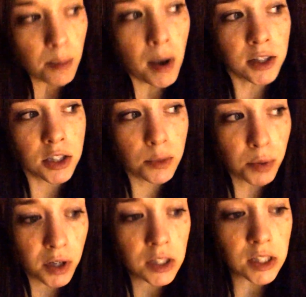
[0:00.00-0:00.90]
I'm actually
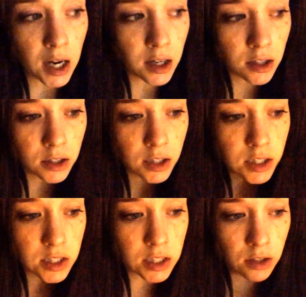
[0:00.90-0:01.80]
pretty tired
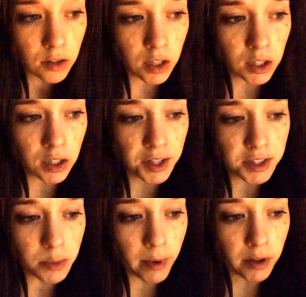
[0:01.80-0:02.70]
considering
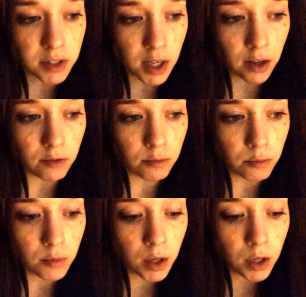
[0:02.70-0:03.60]
it's about time
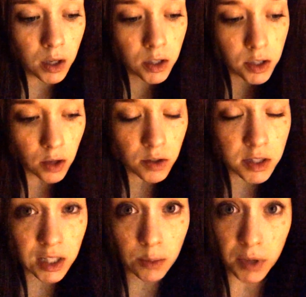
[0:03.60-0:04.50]
to go to
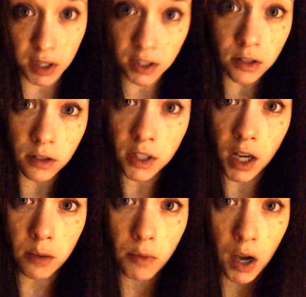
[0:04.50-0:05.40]
sleep Eastern
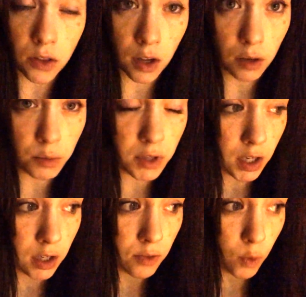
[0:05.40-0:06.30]
time. I thought I'd be
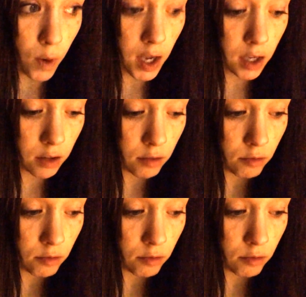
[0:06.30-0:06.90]
kind of awake.